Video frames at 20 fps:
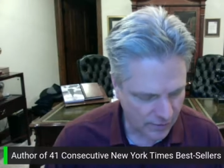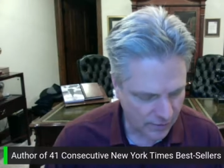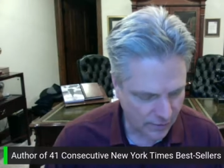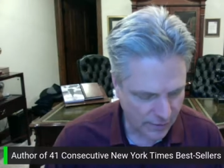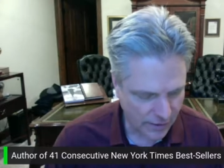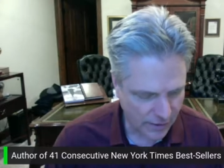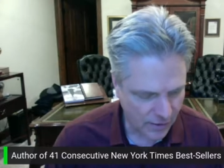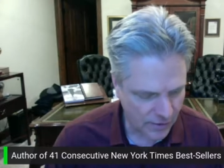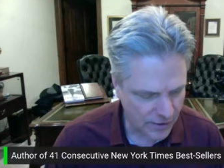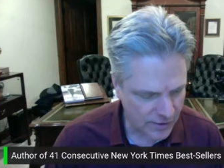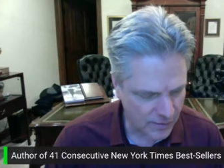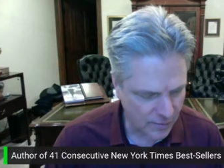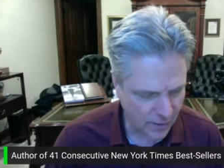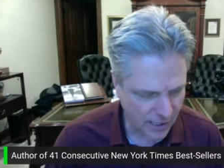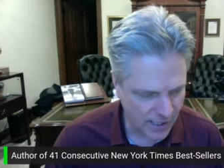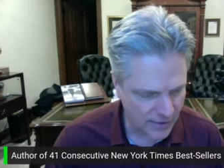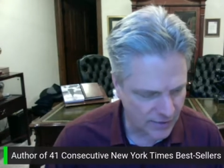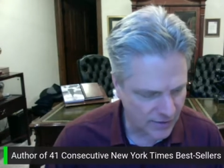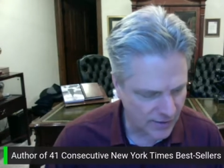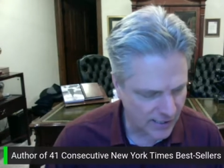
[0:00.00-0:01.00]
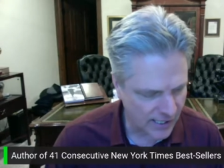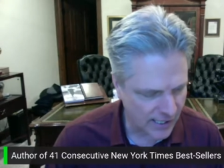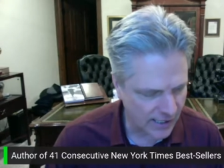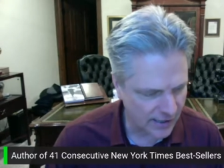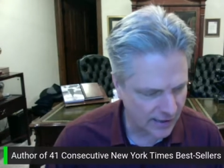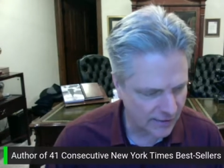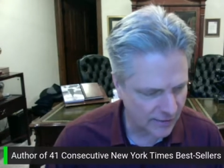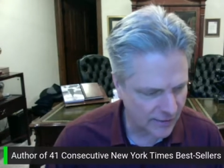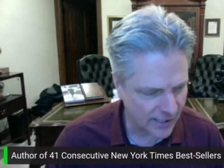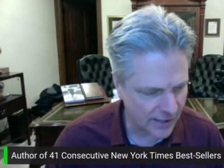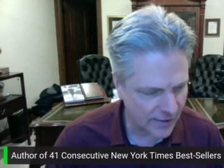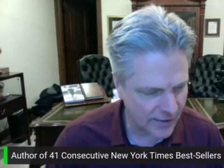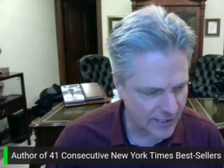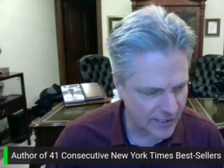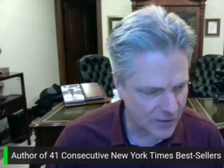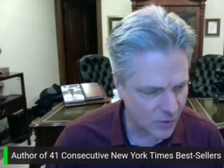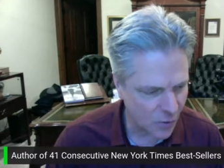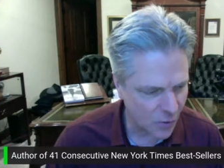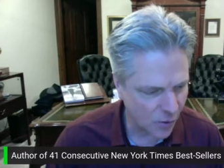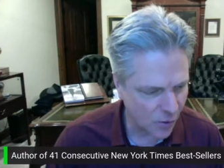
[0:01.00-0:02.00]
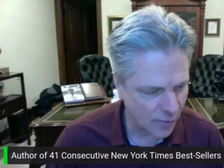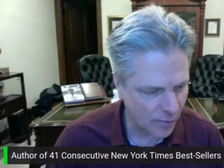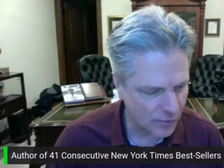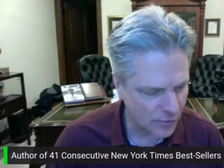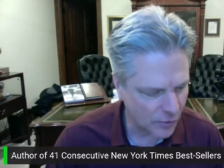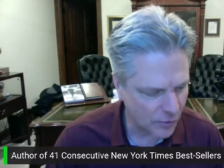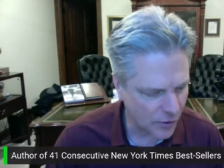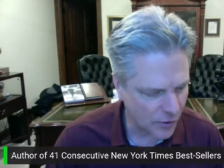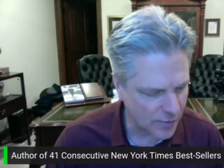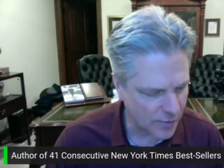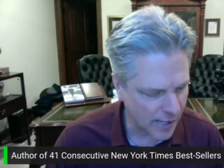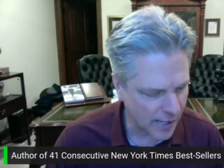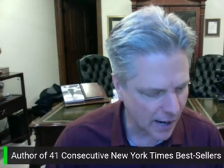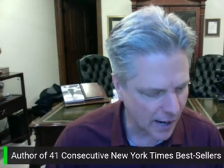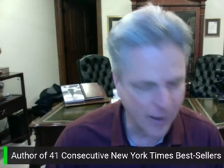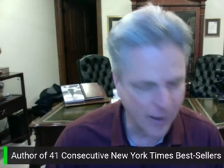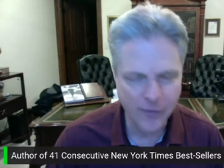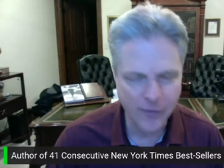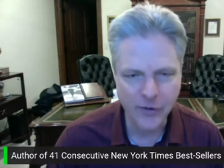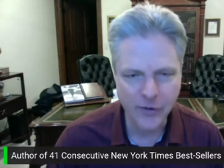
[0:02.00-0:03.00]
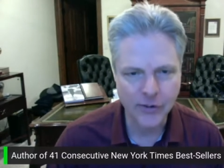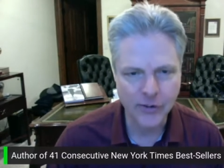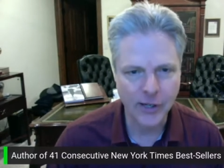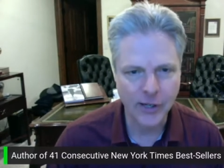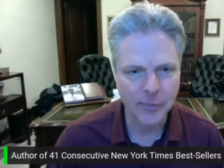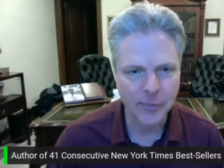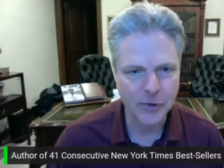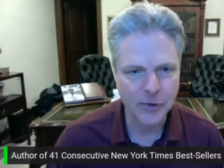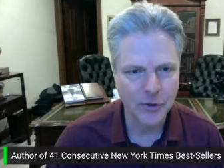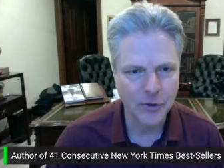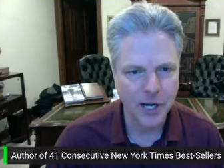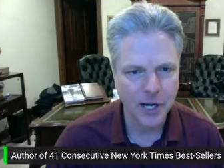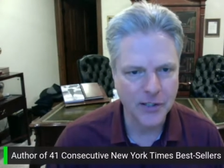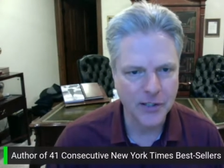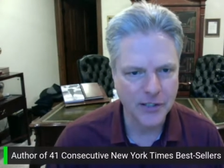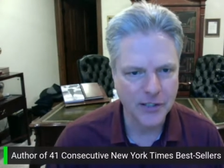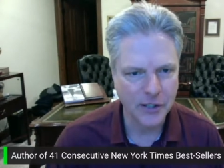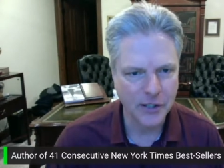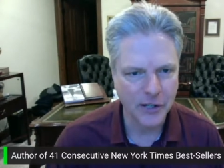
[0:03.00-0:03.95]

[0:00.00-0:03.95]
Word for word: we go to this place and they we hear these horrible stories about how we have to set up a trust because